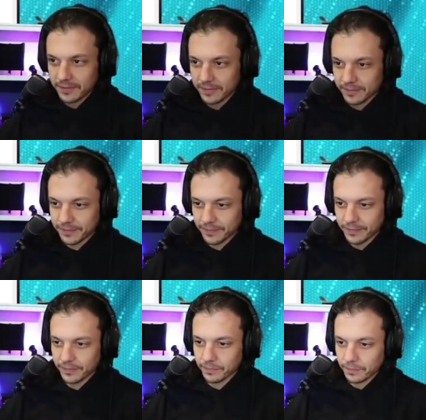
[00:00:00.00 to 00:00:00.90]

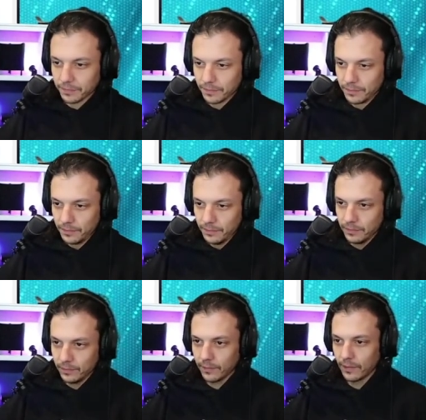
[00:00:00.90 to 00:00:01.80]

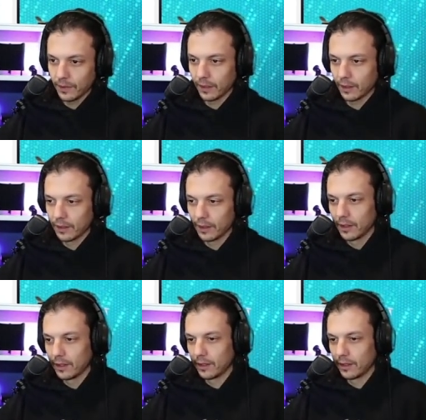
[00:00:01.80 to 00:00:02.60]
(silence)